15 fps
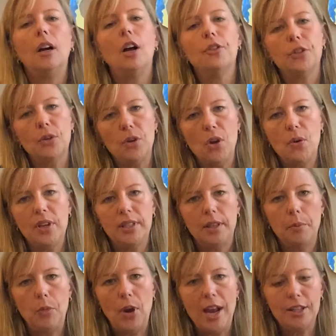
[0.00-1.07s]
also known as
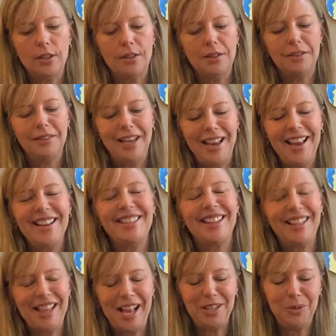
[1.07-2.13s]
the brass as
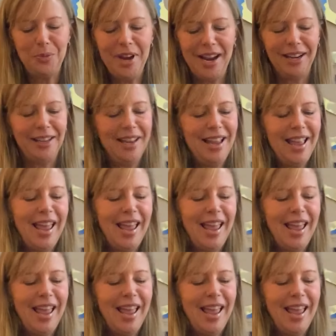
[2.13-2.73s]
the class ring,